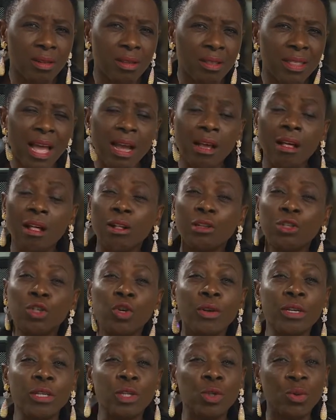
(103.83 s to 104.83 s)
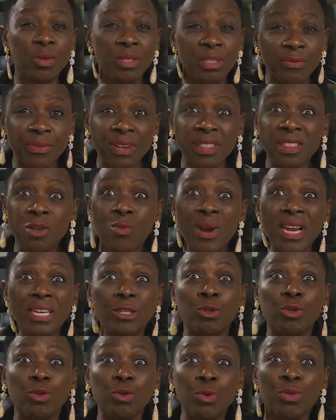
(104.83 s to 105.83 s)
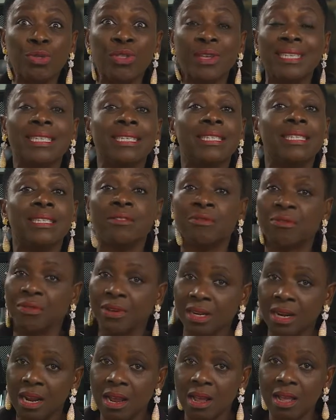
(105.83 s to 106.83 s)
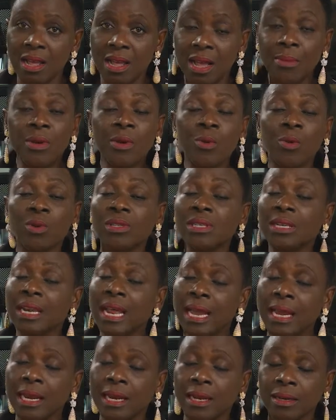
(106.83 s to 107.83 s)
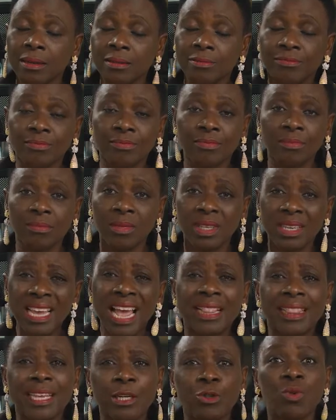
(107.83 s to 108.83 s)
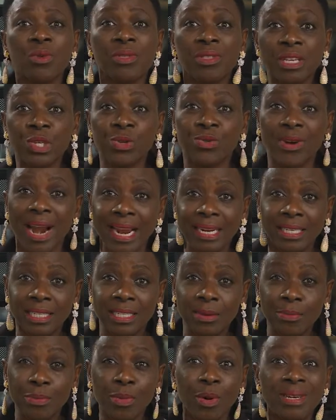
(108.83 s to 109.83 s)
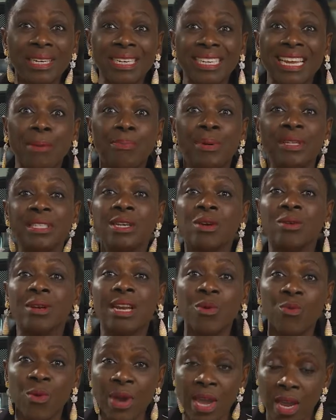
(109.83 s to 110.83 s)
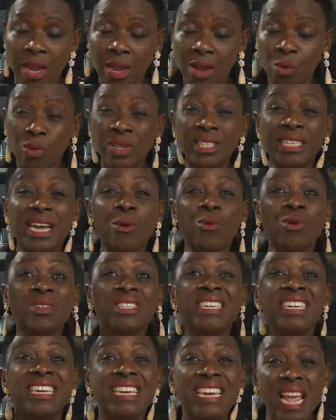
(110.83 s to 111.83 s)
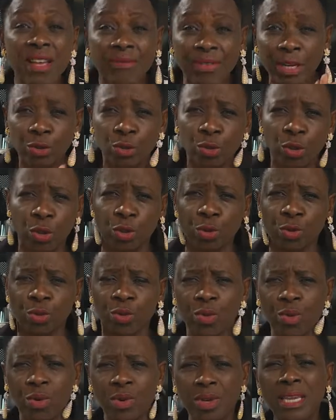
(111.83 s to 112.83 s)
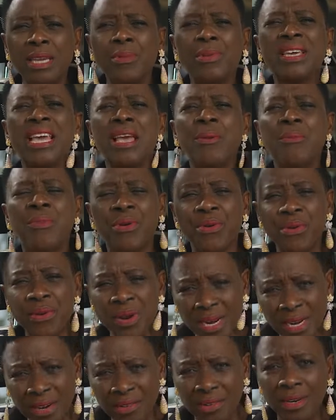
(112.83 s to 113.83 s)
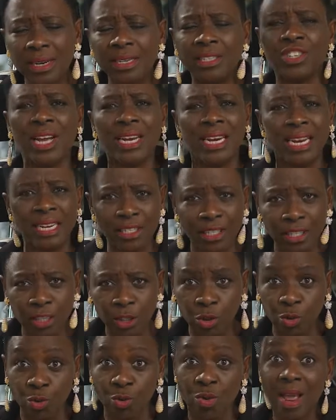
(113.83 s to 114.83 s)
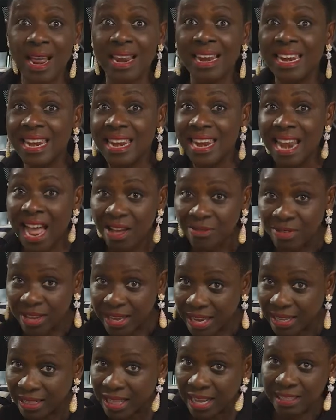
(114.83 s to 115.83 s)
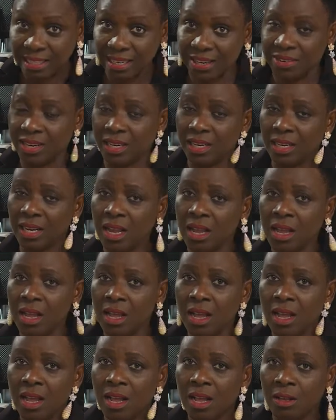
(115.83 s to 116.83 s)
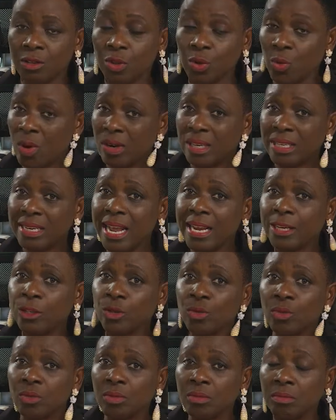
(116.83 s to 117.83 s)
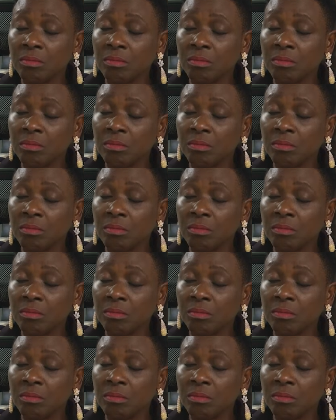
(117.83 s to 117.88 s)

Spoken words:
Their culture is so different. The way to do things is different. I mean, it was like, yeah, they do things right, but in their particular way, which I was never used to. It became really, really challenging to navigate that terrain. So what did I do?